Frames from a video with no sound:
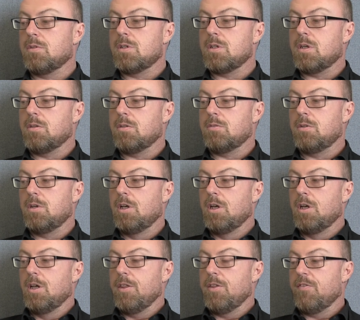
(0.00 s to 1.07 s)
So
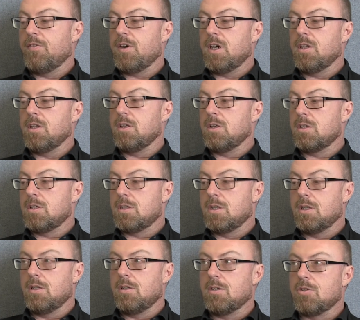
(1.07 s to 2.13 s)
the fact that you're
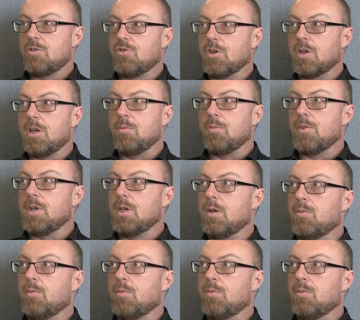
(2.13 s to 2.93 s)
still struggling with it